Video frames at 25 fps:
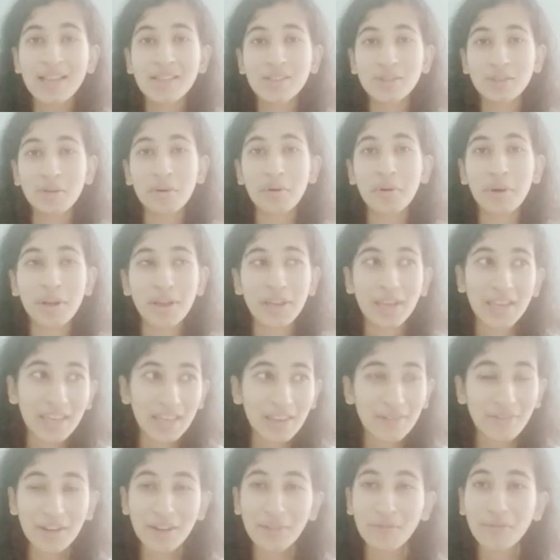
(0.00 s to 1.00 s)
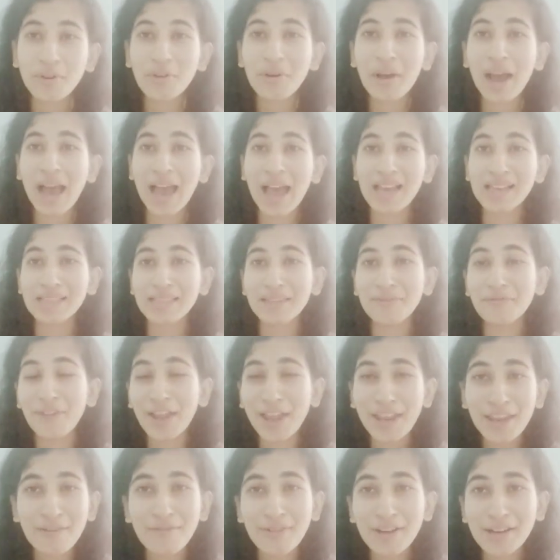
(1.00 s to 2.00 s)
So even if you guys, if
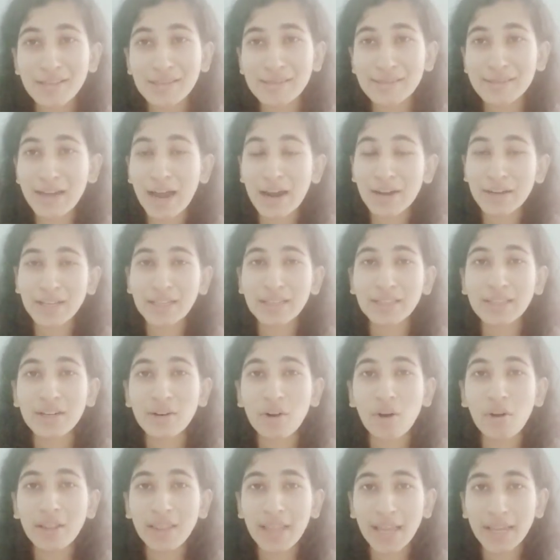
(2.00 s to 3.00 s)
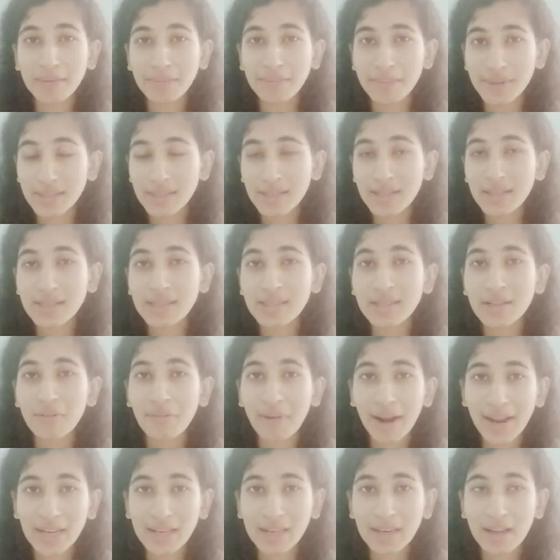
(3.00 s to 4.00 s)
anyone is starting their online business
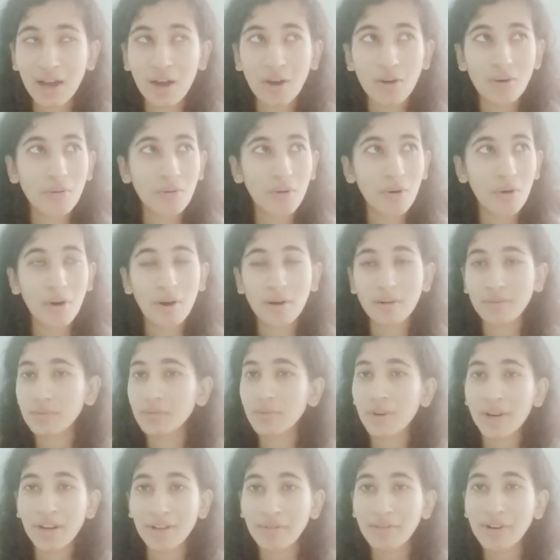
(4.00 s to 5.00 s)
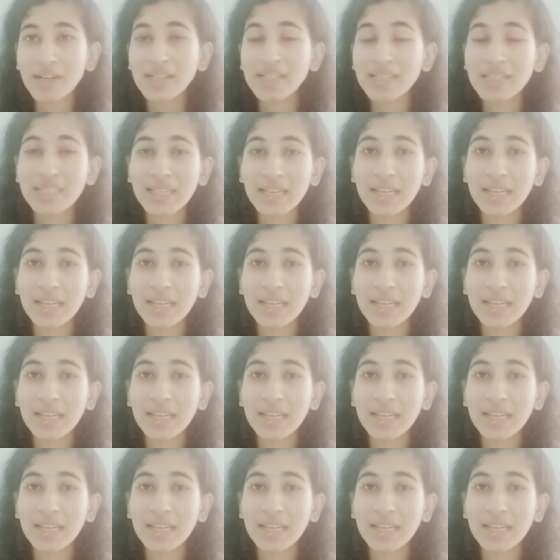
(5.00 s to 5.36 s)
right now or whatever it is,